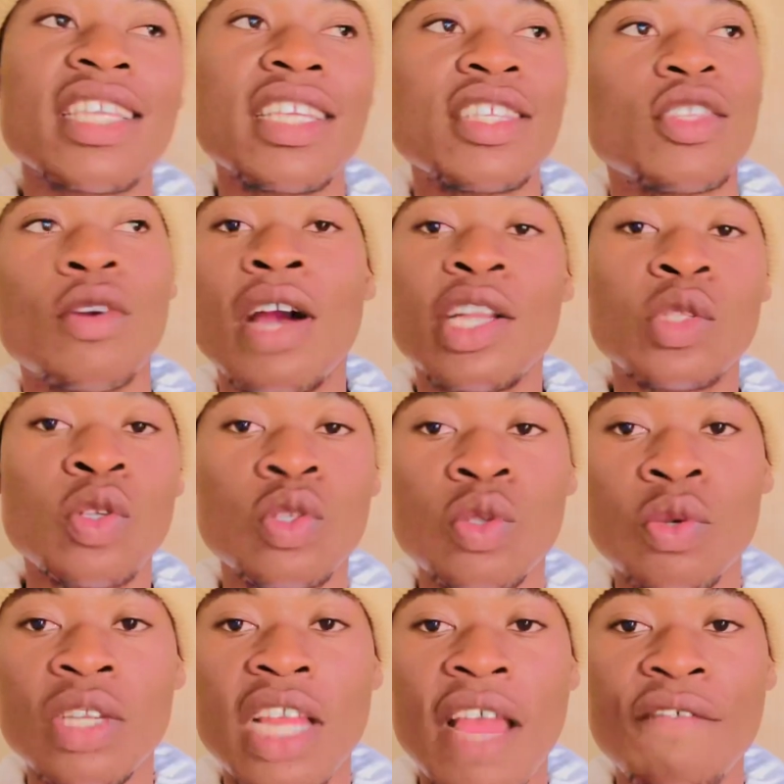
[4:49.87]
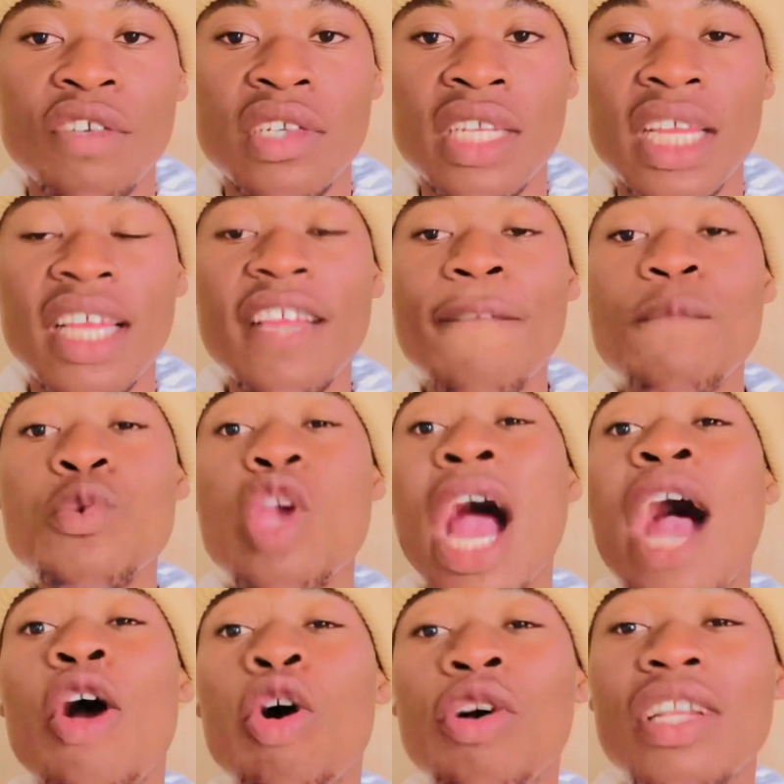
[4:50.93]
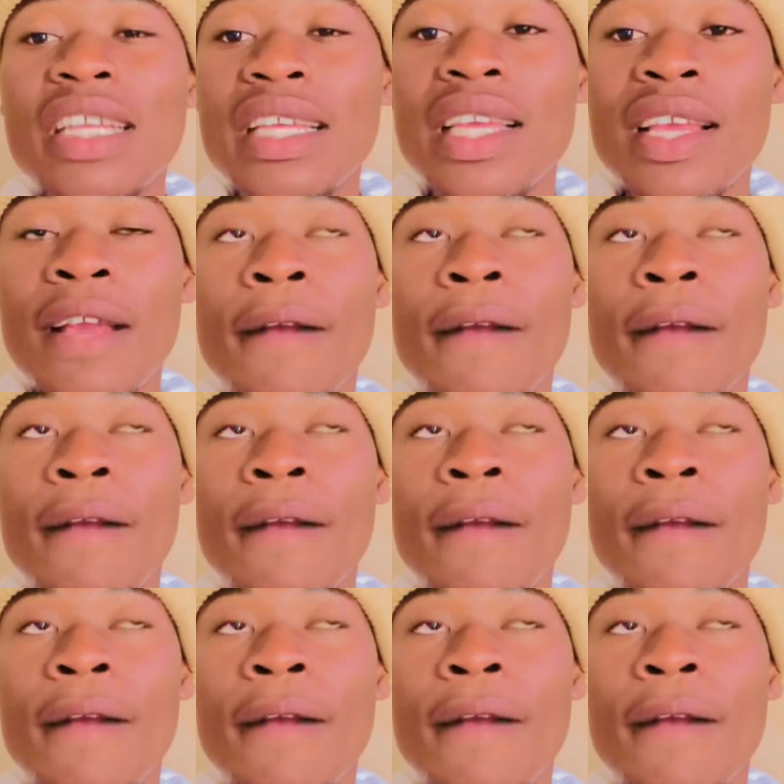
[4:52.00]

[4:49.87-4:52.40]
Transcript: is no, I don't do it every day. I only